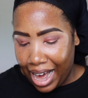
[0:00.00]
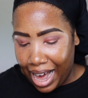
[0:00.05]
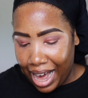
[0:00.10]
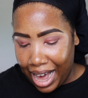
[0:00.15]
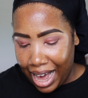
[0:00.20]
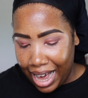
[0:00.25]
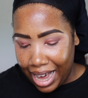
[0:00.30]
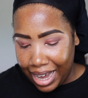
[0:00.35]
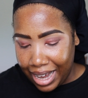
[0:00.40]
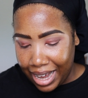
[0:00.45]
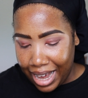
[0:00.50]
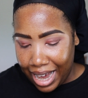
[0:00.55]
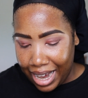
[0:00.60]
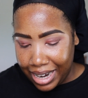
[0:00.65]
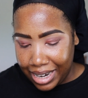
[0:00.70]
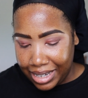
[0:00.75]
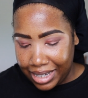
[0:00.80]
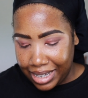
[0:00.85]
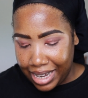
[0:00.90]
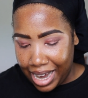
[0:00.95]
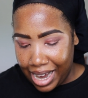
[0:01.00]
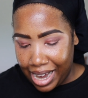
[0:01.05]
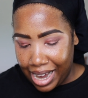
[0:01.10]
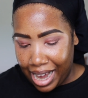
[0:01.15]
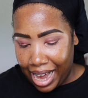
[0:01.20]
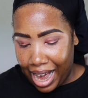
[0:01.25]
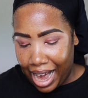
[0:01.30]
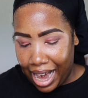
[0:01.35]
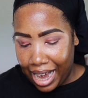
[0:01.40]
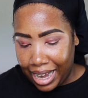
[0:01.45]
I gotta
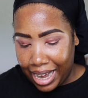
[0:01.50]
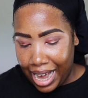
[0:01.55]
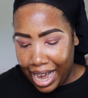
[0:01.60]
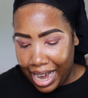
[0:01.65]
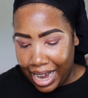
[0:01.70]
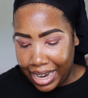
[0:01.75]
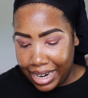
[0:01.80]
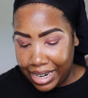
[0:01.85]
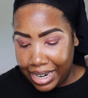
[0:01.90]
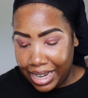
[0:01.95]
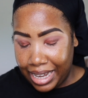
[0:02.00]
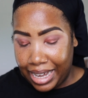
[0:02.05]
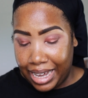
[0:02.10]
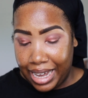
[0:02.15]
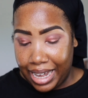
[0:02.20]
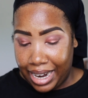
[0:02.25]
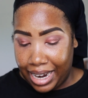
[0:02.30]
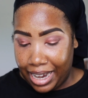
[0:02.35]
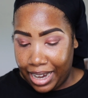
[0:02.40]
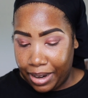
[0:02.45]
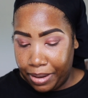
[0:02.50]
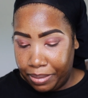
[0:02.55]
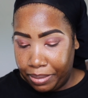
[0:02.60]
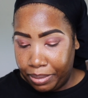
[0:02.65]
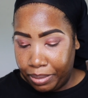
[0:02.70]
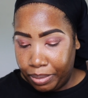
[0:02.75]
say, I kind of get it,